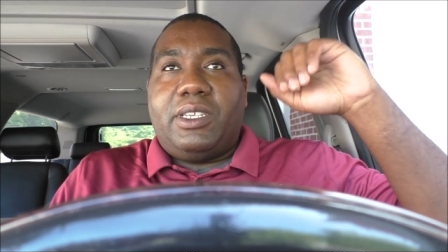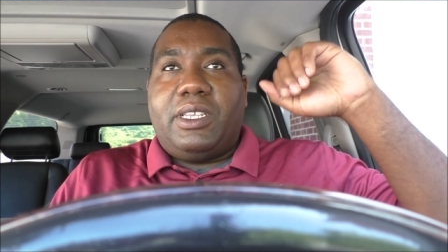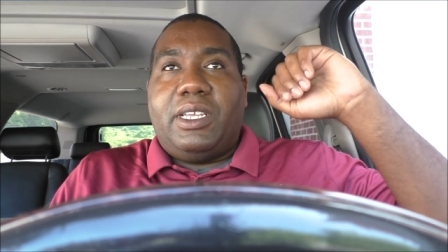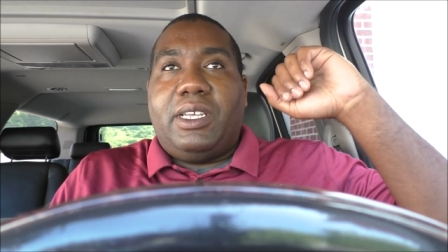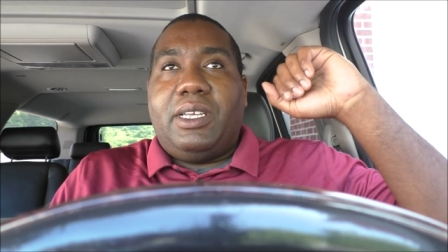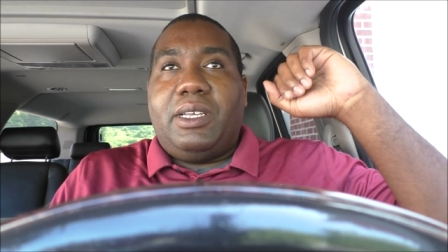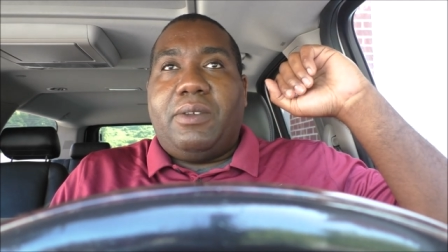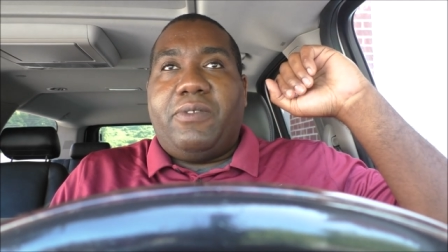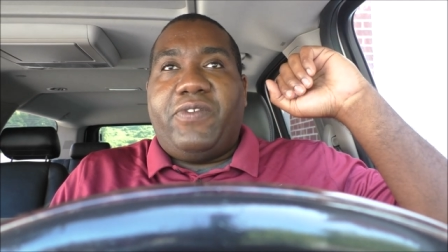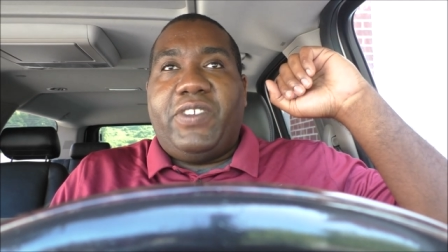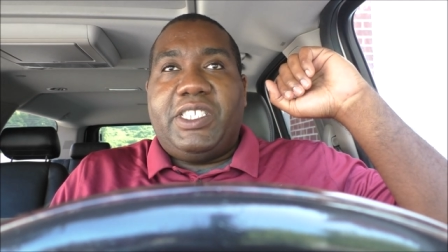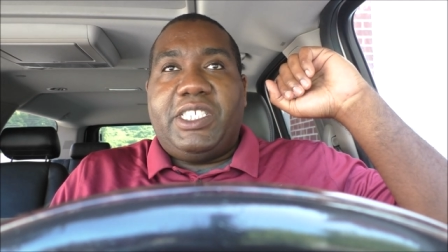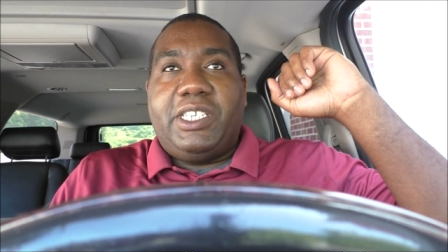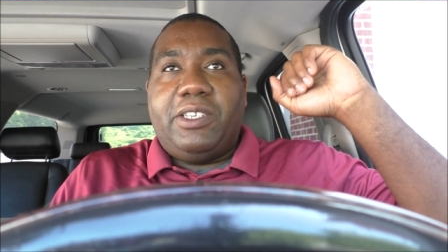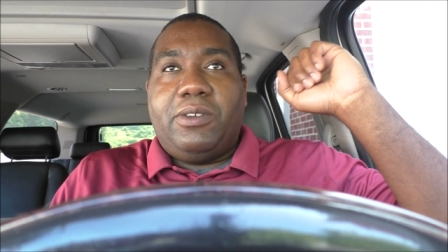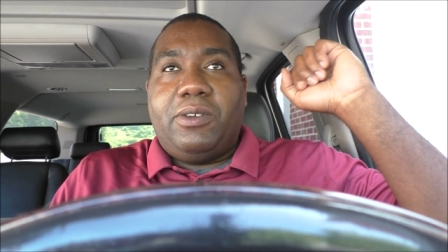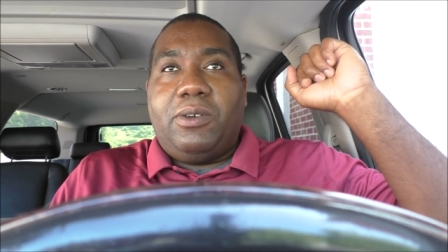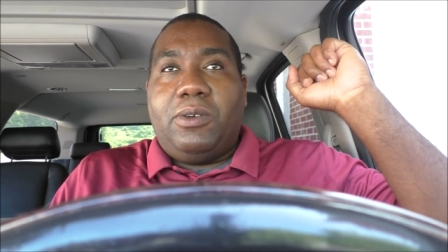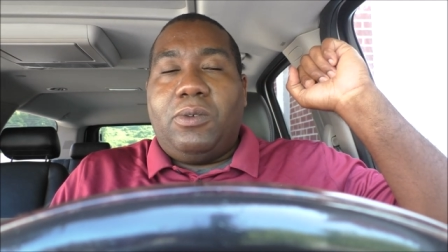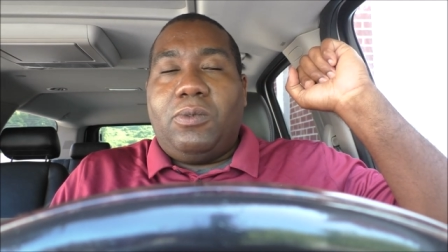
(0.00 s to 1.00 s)
The
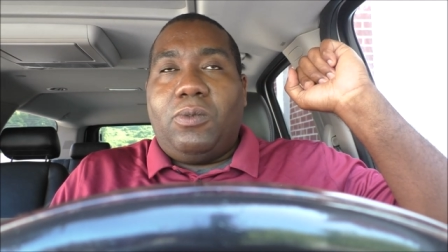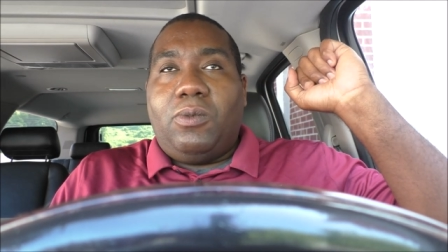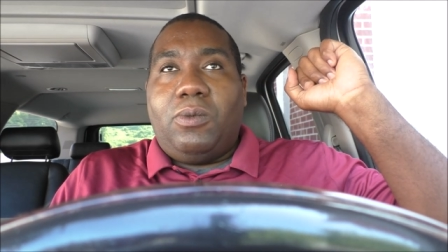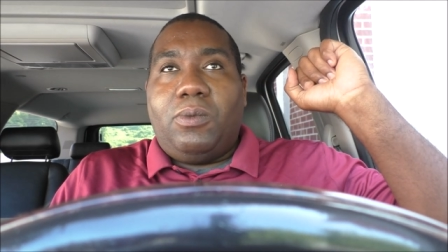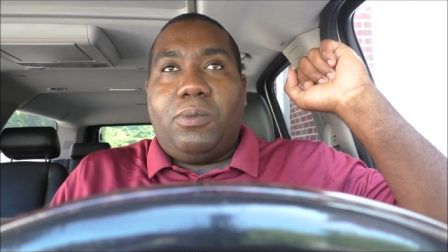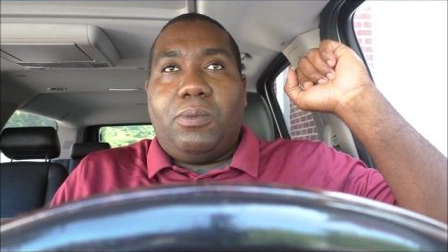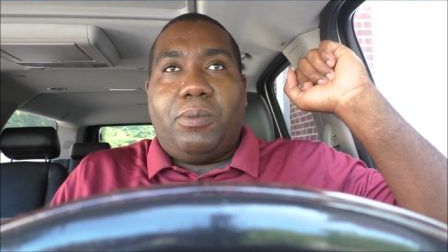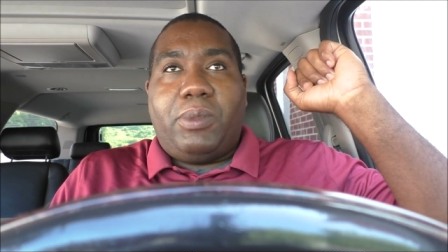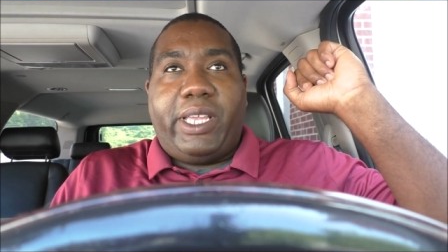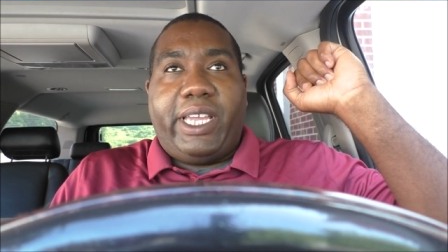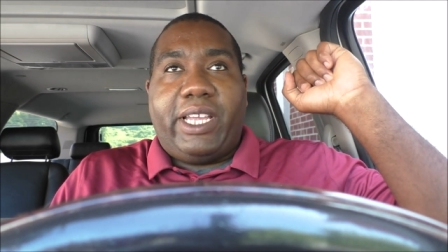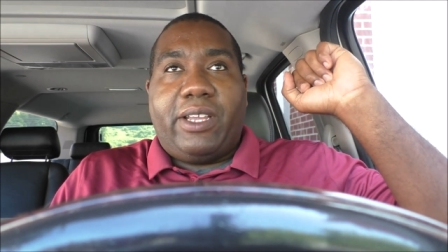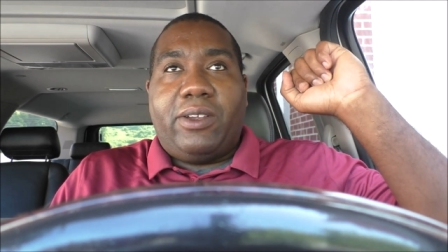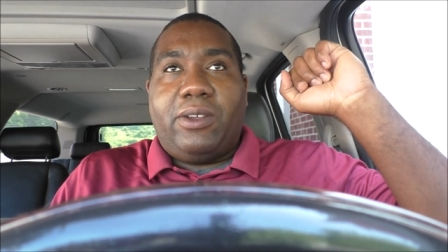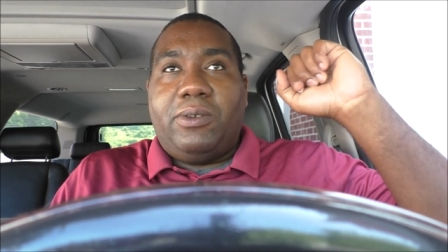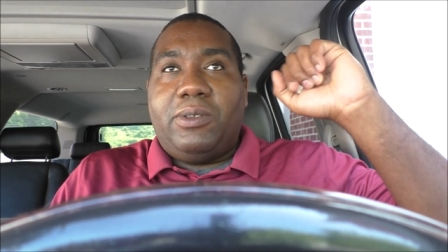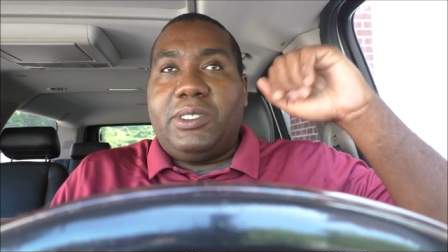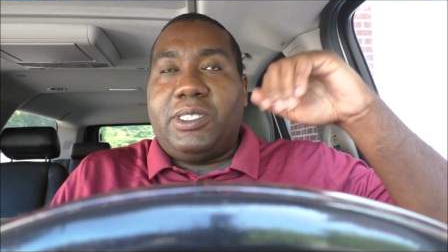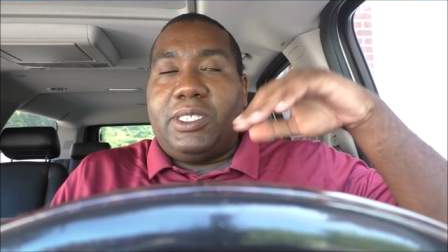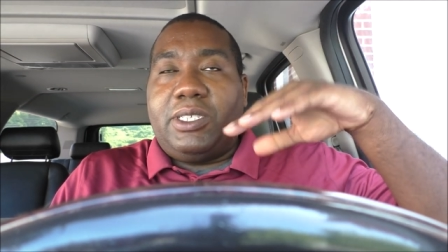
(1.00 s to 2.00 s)
15 year old black
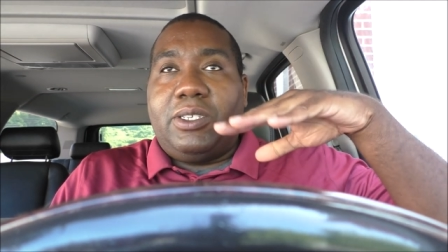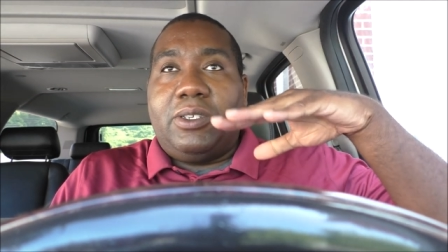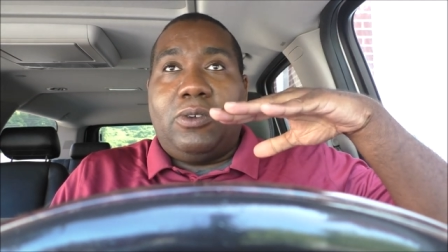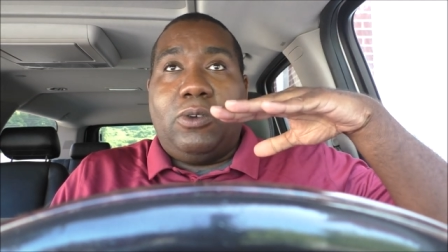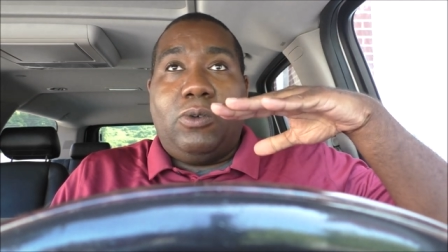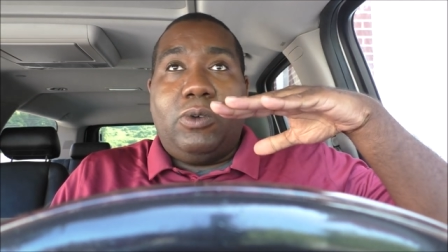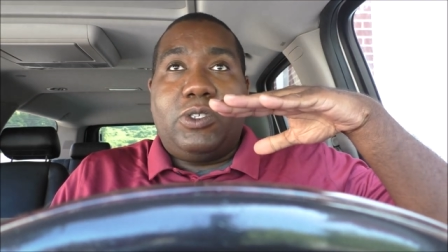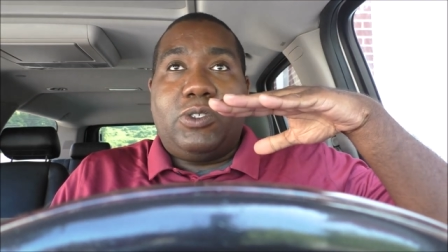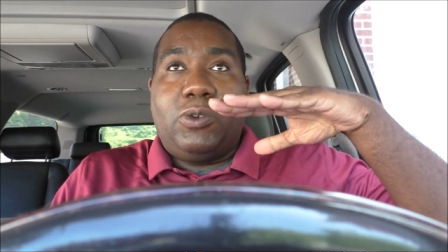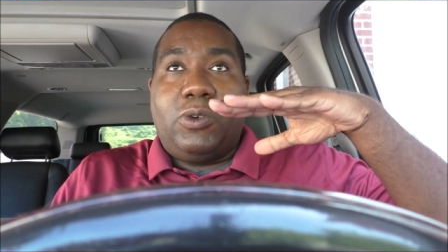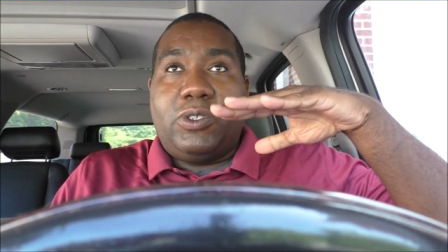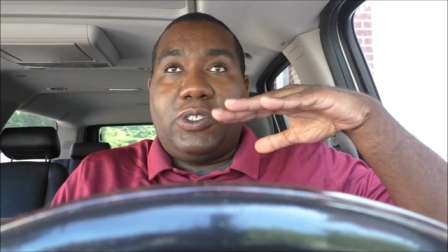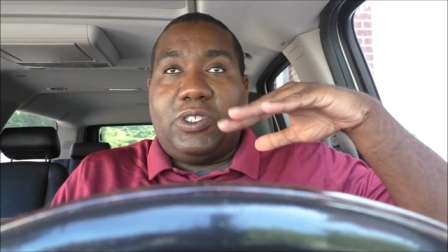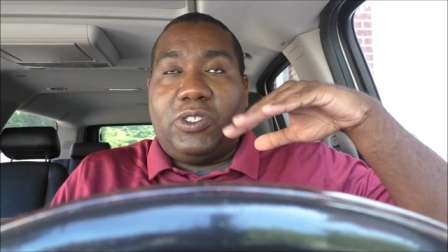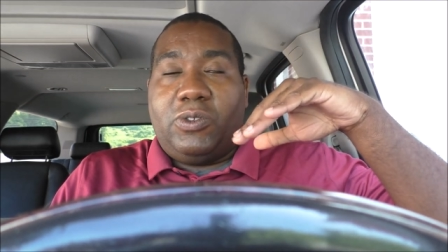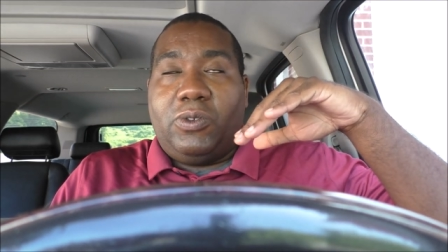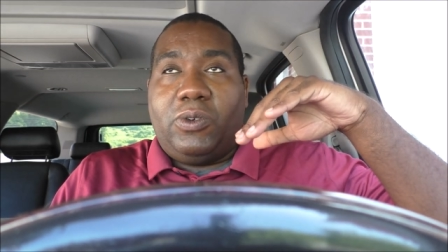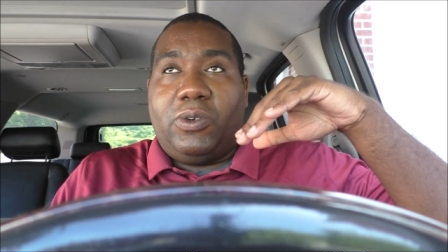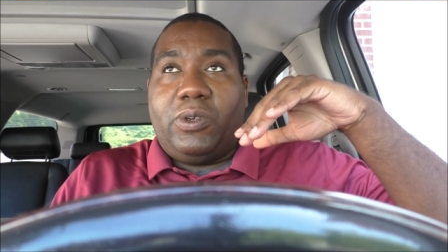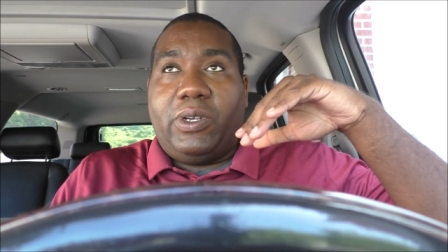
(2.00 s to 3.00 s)
girl is going towards the
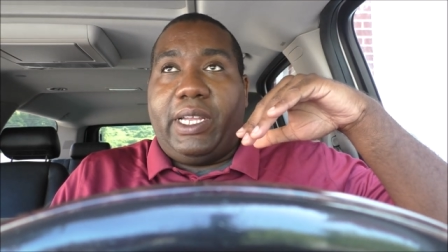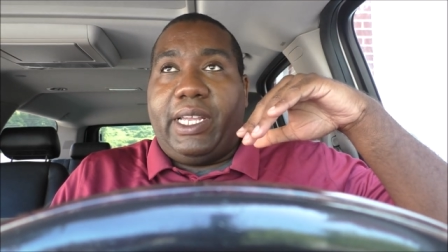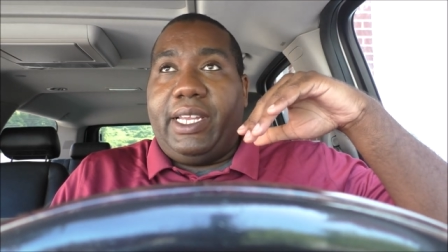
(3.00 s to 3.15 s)
store,